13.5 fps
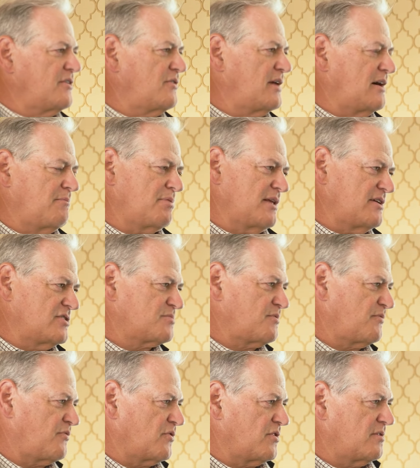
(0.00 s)
how players
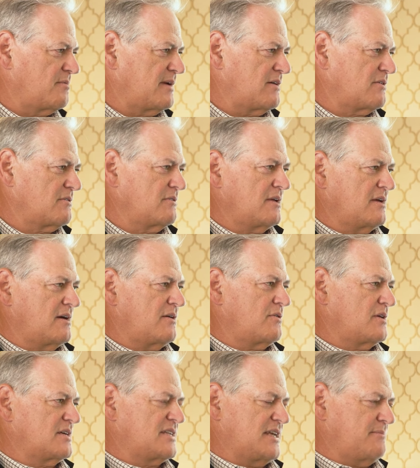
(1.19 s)
perform, how
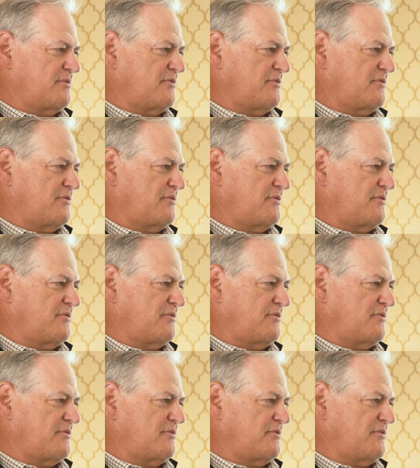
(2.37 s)
our team